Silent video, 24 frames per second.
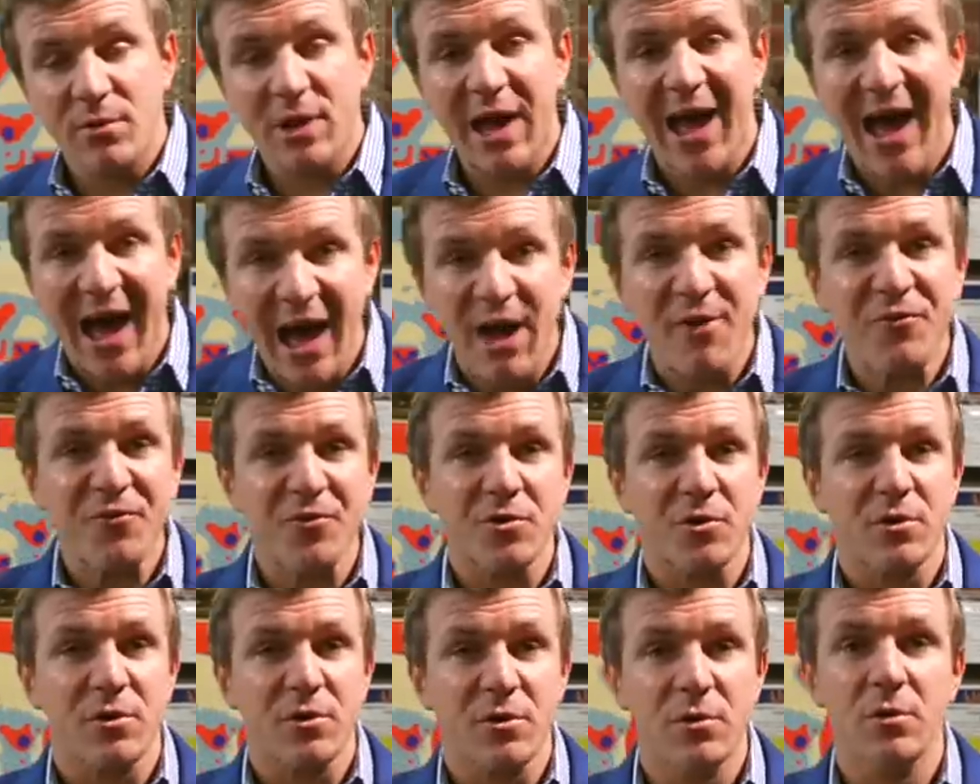
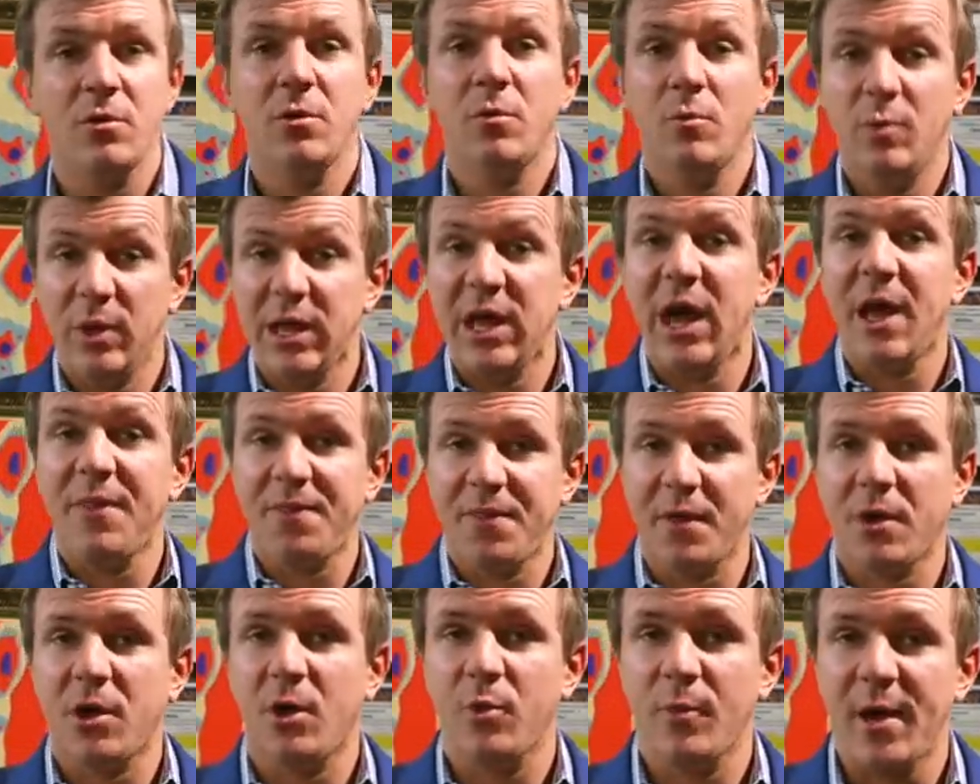After we got
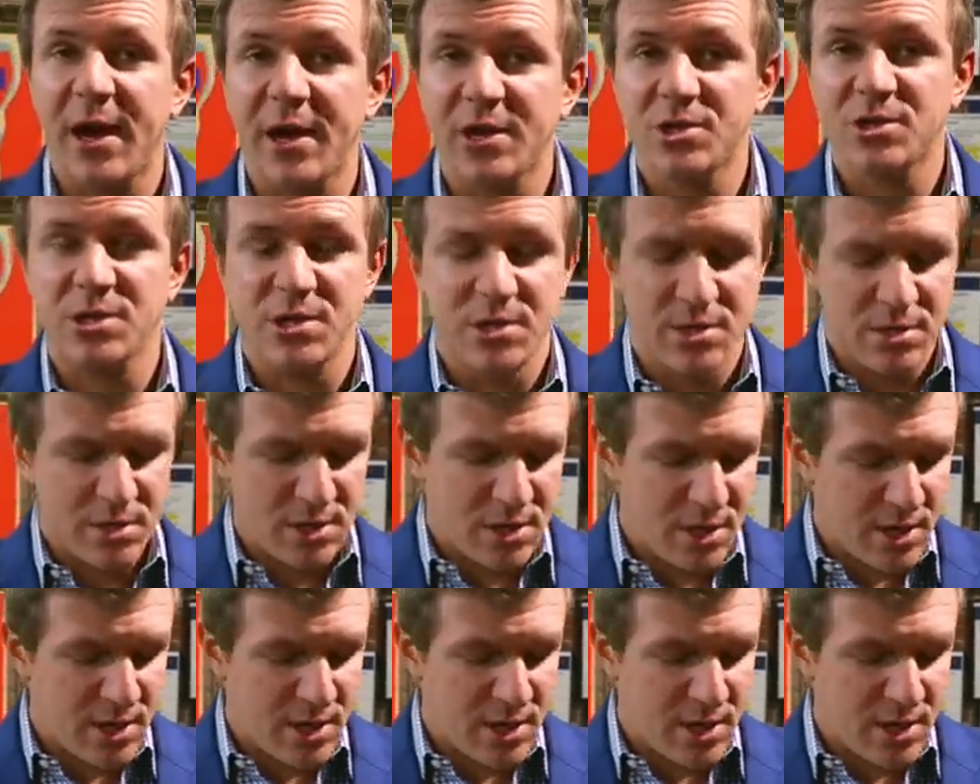the correction,